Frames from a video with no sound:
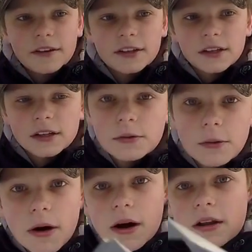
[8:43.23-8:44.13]
good
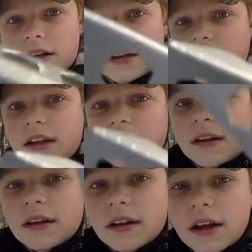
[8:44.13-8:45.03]
quality,
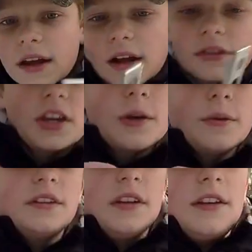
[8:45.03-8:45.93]
and I'll show you
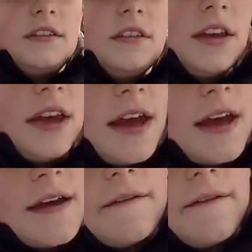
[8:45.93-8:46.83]
what's in it. So they
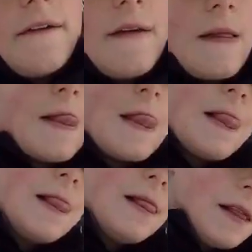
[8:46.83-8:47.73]
have
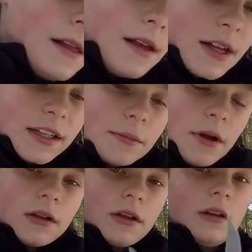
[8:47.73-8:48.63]
a
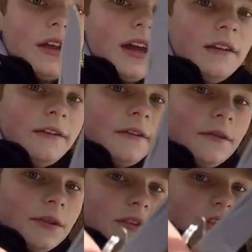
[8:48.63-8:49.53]
small little knife,
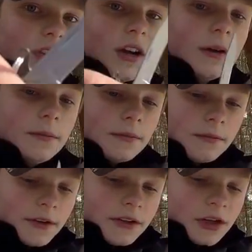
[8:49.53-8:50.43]
which is sharp,
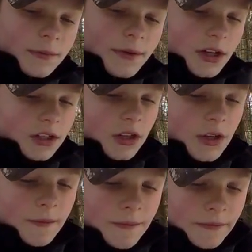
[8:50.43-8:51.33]
very sharp
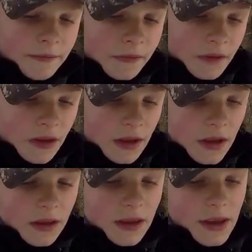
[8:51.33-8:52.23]
actually.
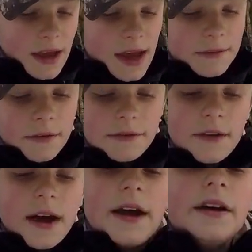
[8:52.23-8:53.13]
They have a
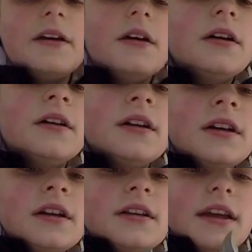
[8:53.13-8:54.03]
file,
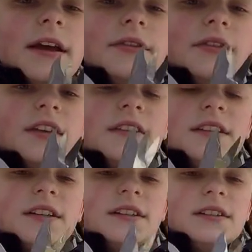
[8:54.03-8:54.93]
they have
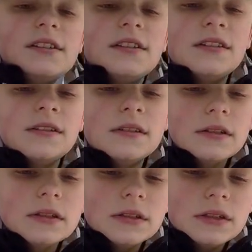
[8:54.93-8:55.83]
scissors,
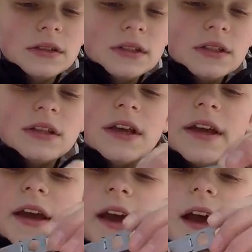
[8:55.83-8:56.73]

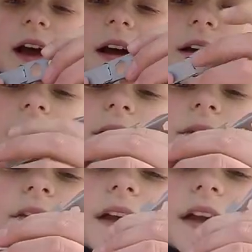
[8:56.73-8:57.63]
they have
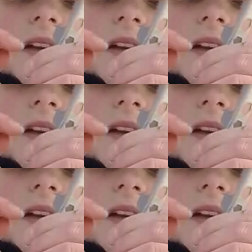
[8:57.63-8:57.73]
a